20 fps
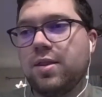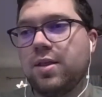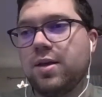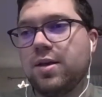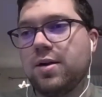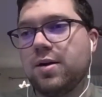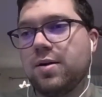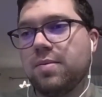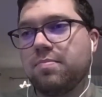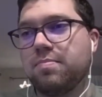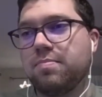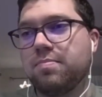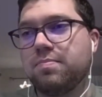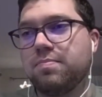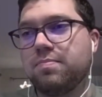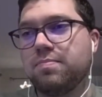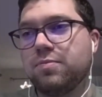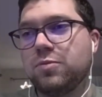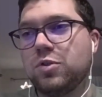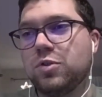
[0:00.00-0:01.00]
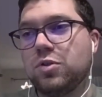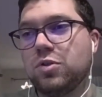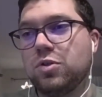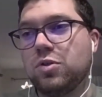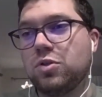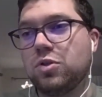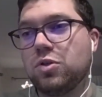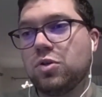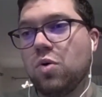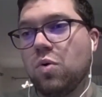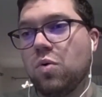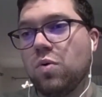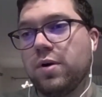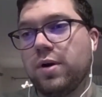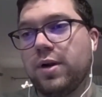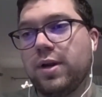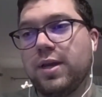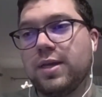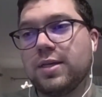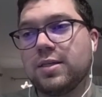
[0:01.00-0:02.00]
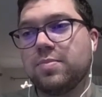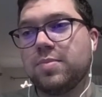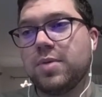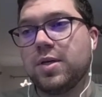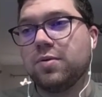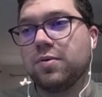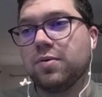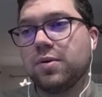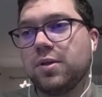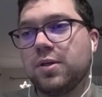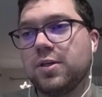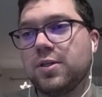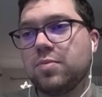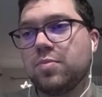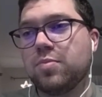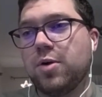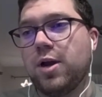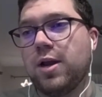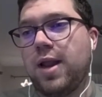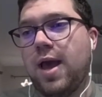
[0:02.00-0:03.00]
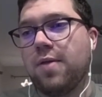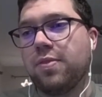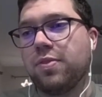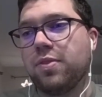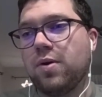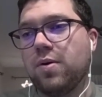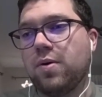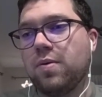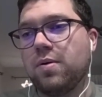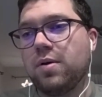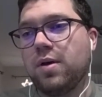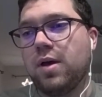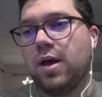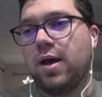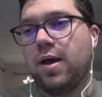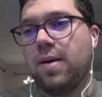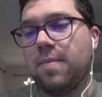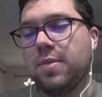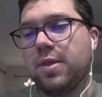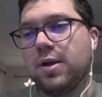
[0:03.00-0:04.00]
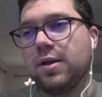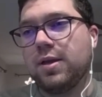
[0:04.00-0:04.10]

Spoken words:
Their scoring has been really spread out, though. They